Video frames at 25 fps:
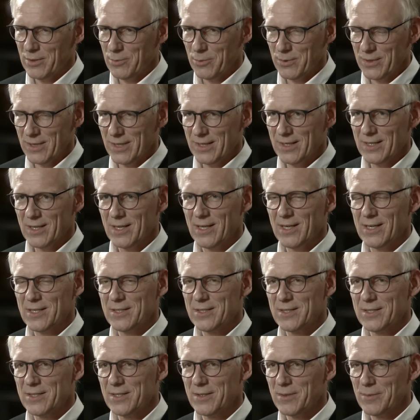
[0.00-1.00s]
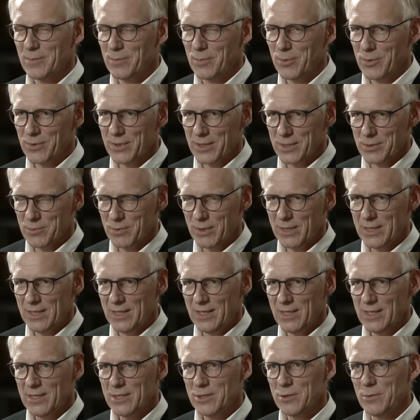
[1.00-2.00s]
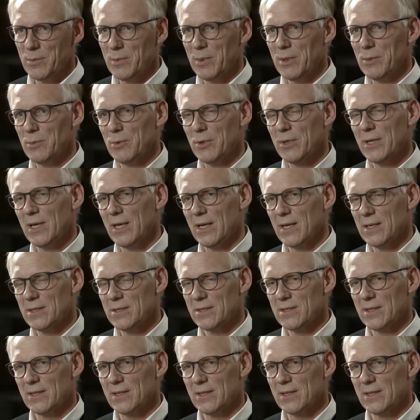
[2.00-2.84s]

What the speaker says: within the last more than 20 years, you've been working as